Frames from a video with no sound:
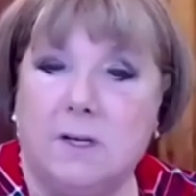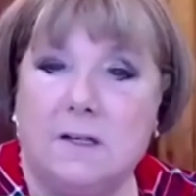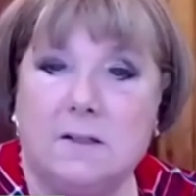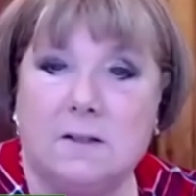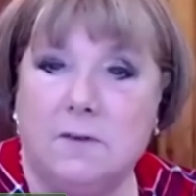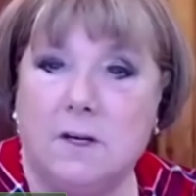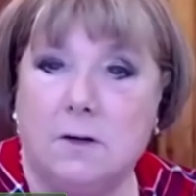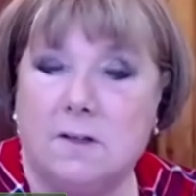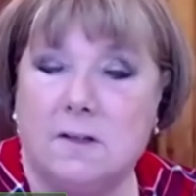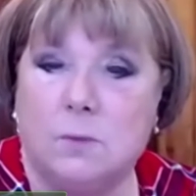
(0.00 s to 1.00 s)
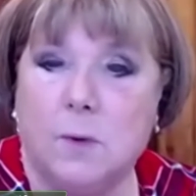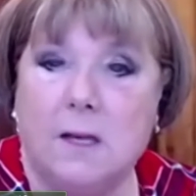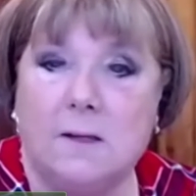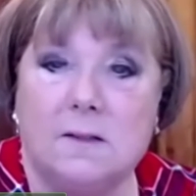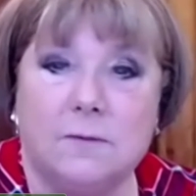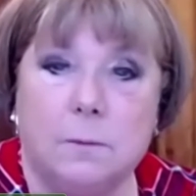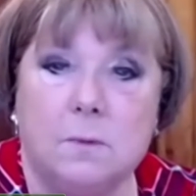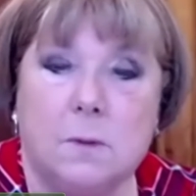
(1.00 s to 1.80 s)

of years, as well as from